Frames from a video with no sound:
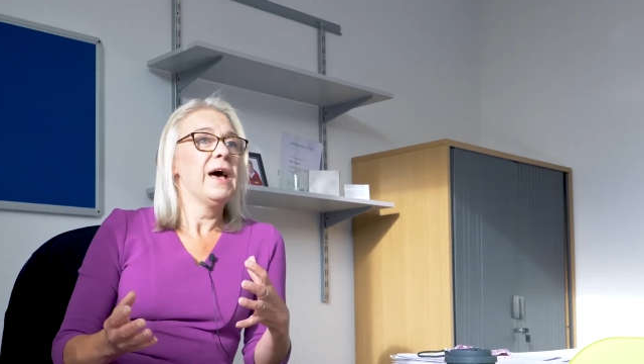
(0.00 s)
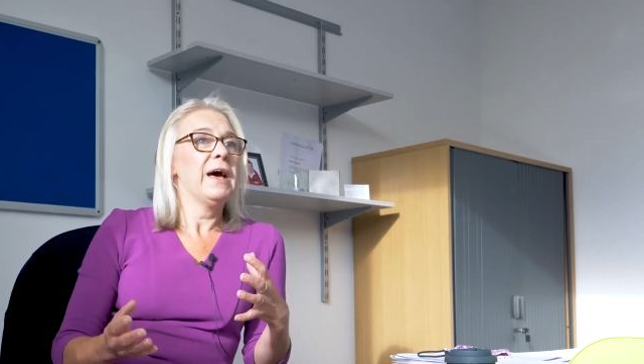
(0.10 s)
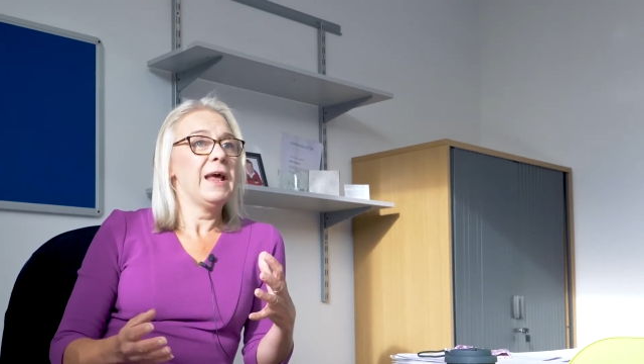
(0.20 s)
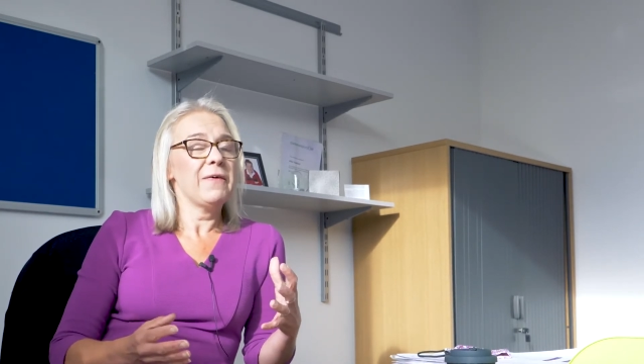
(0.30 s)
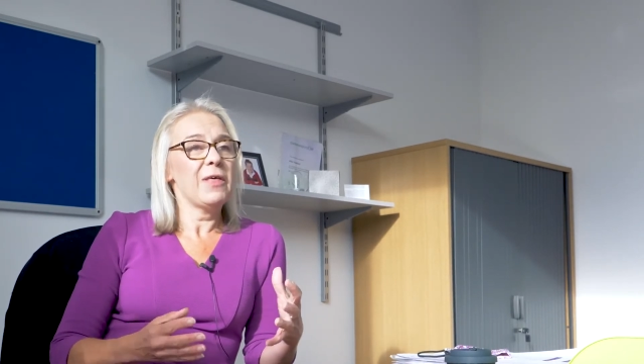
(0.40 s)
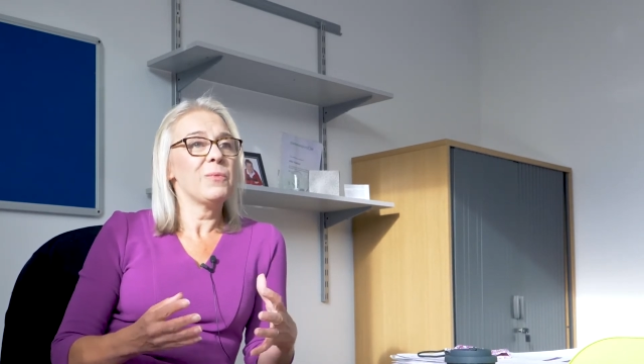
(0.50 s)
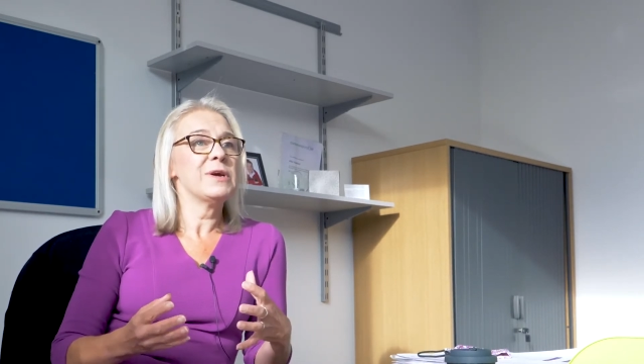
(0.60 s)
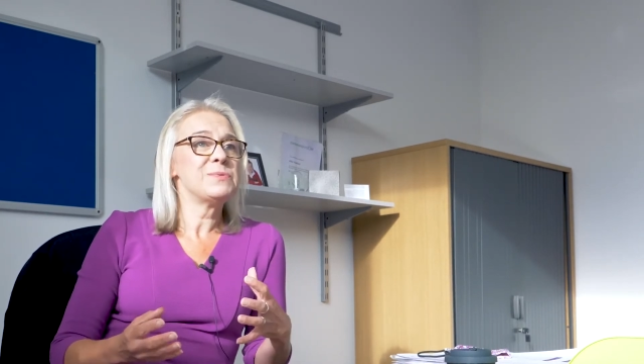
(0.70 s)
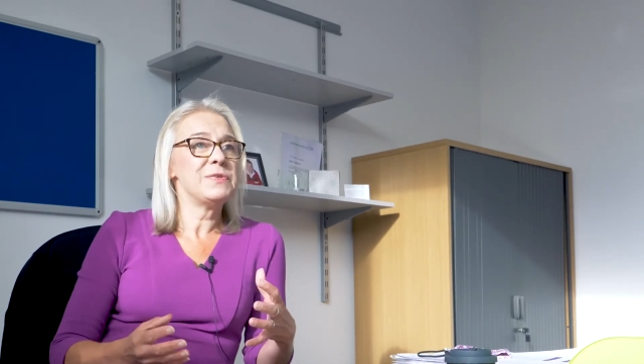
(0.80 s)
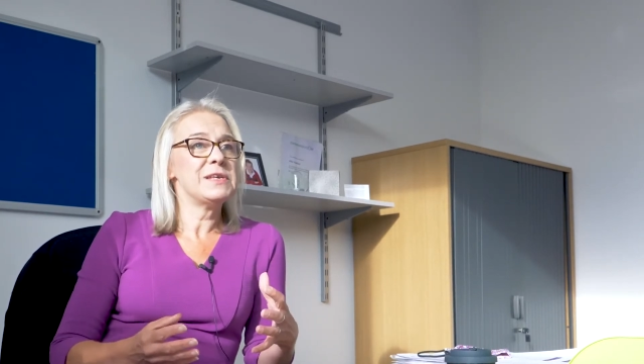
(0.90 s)
and how that
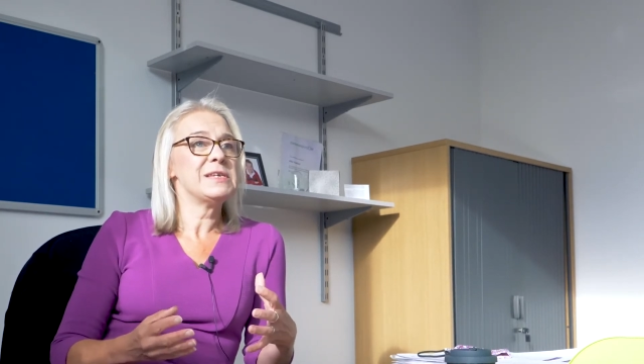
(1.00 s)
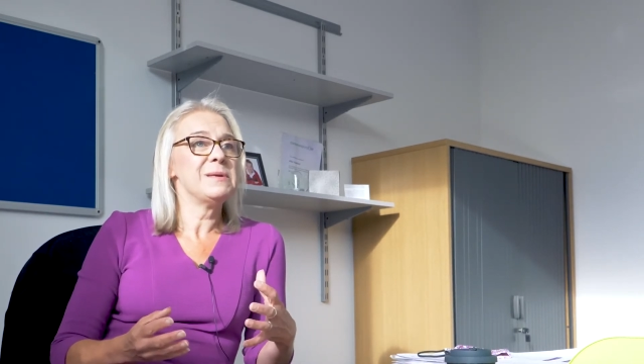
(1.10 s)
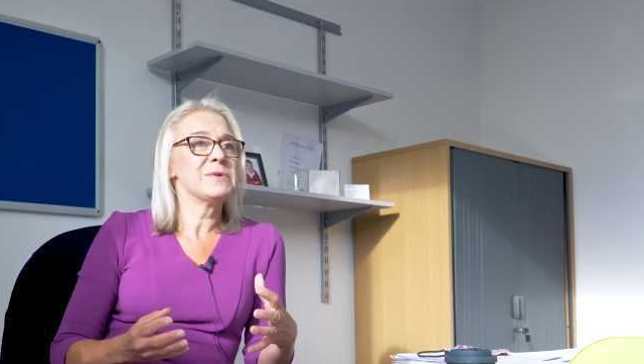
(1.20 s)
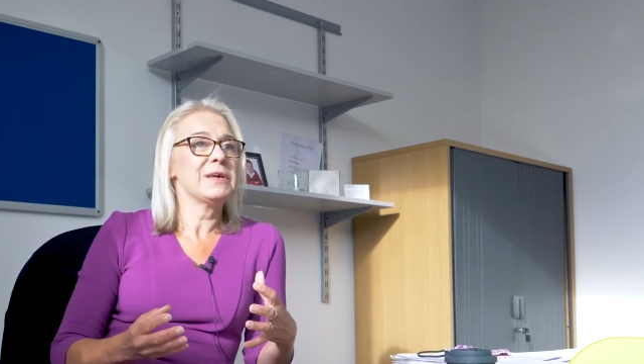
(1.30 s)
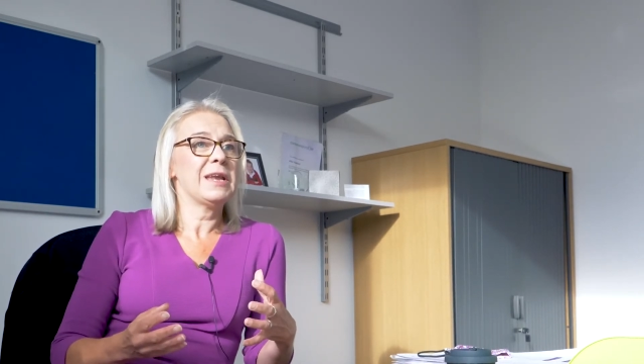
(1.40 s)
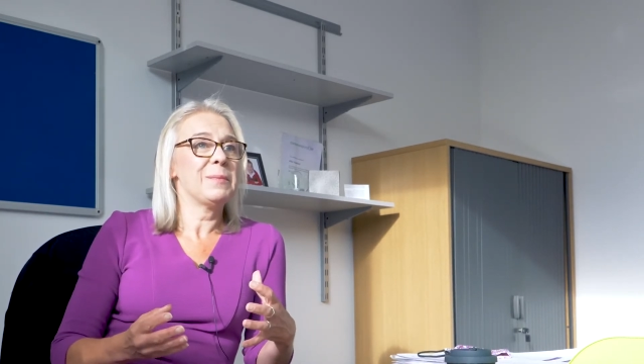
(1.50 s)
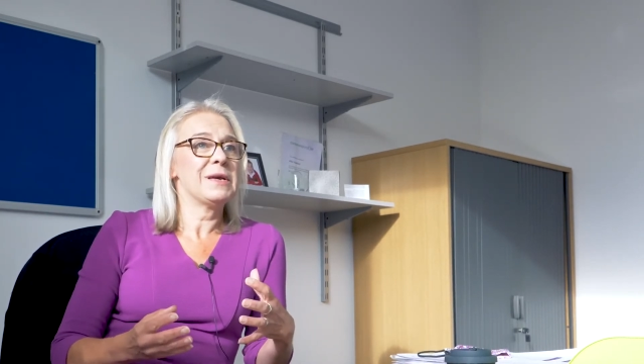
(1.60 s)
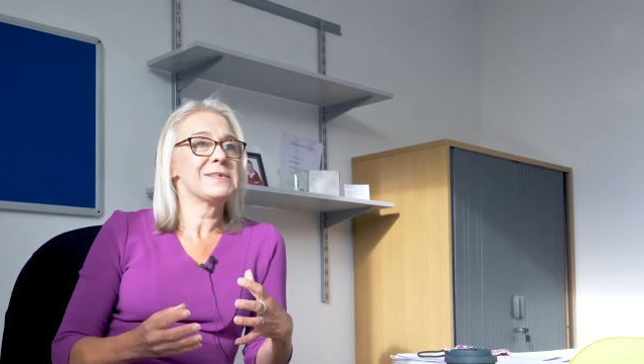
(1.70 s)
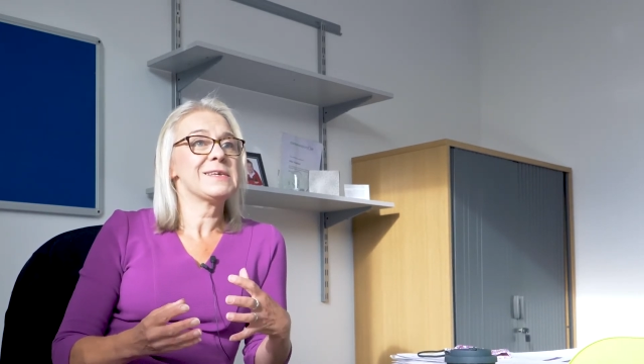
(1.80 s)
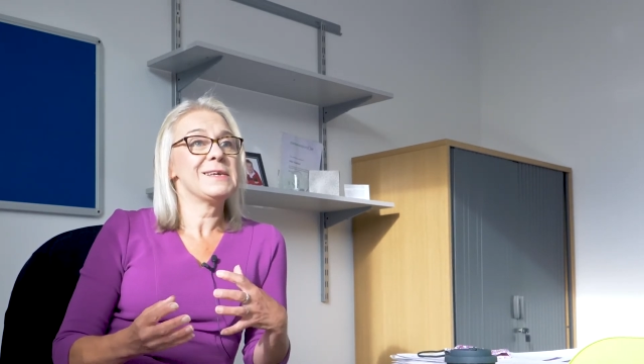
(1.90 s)
works with your team dynamics.